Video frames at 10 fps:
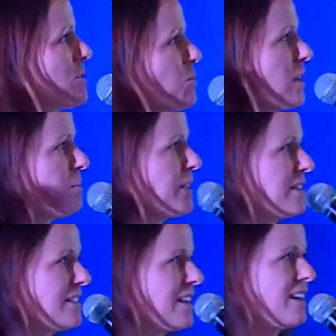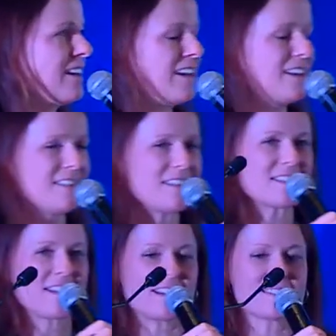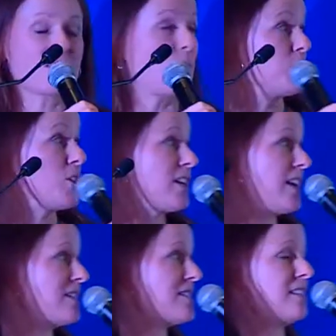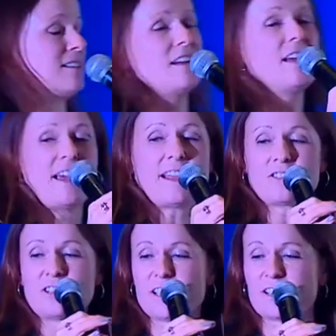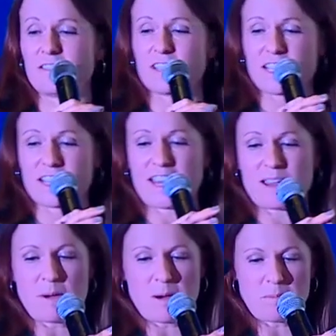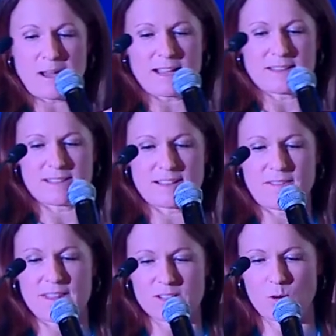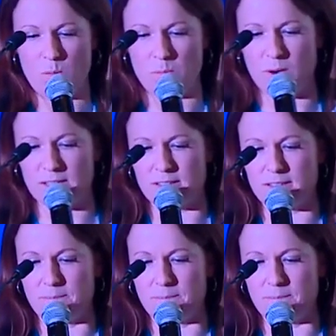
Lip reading: well, but in this case communication and creativity came up as the top ones.